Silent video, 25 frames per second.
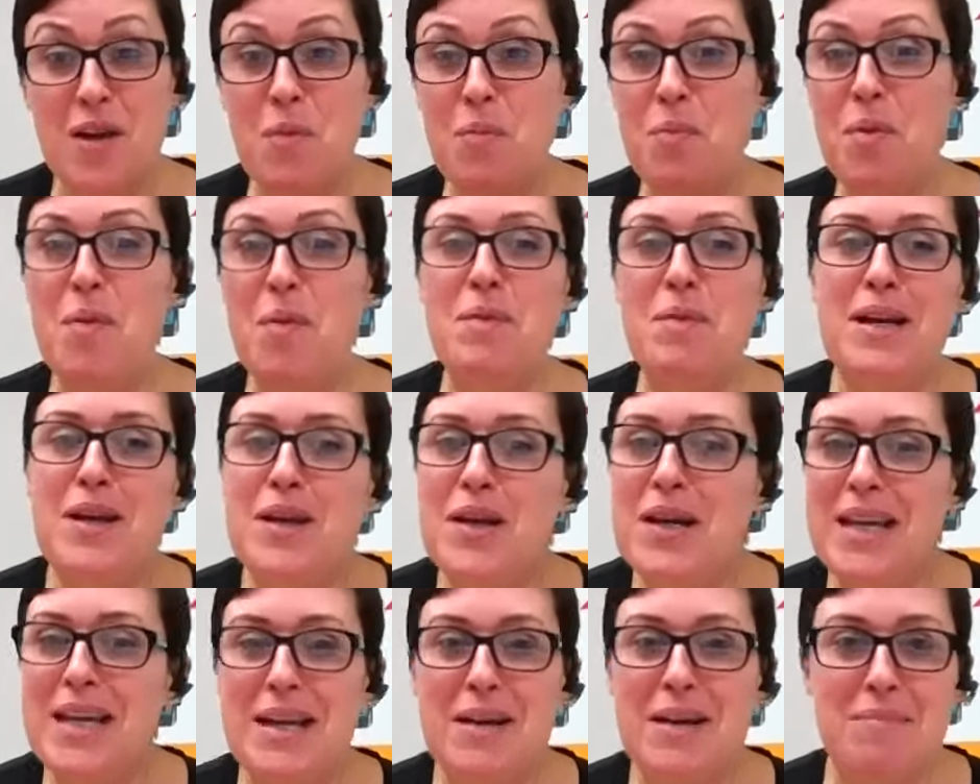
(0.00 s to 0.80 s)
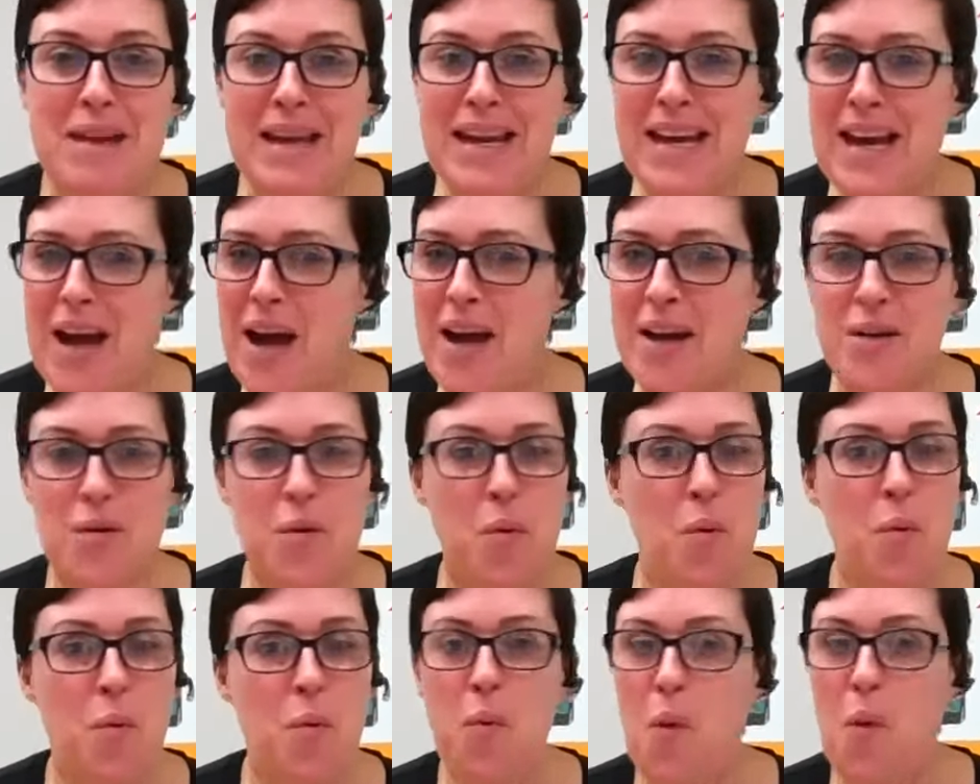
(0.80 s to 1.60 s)
You're probably looking at me going,
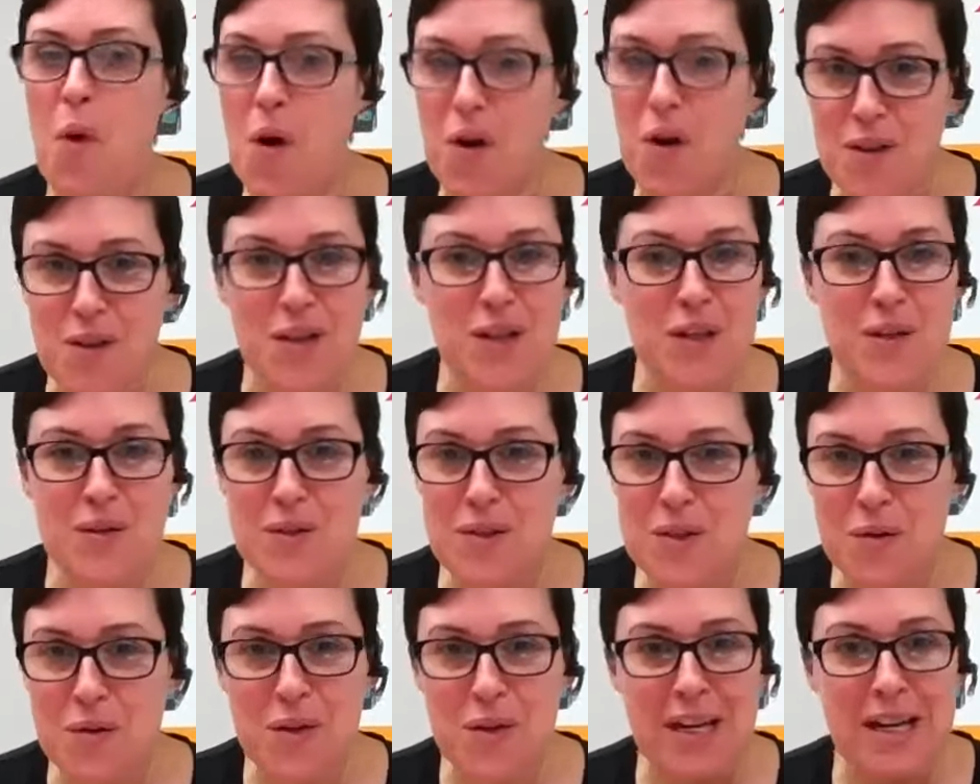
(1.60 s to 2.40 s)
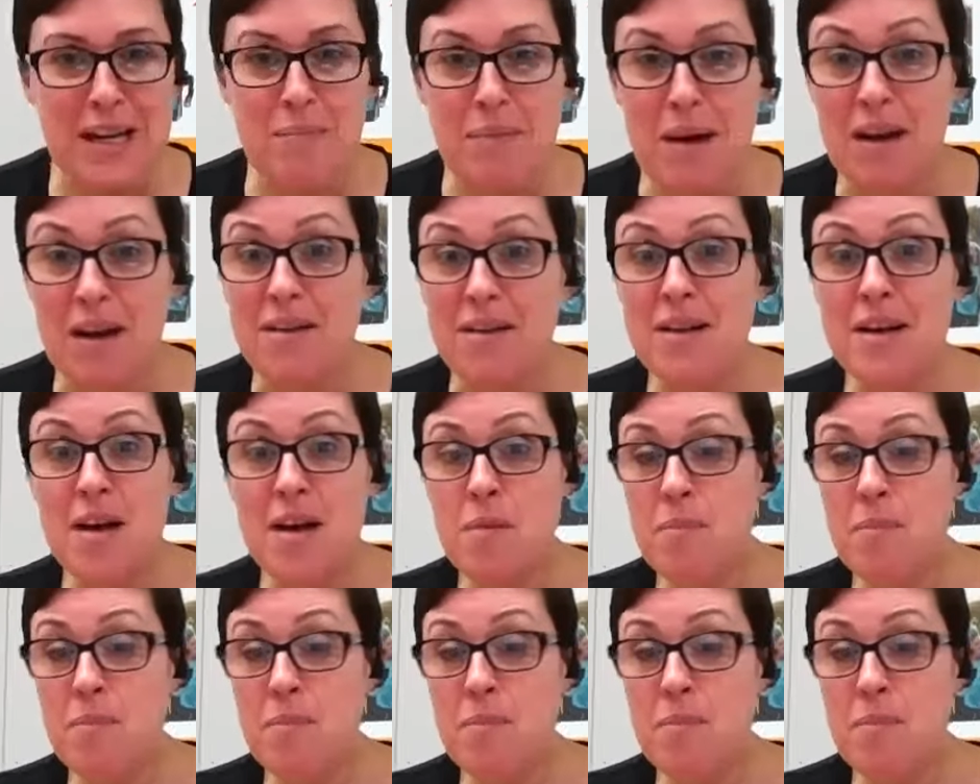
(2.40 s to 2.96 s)
what are you talking about?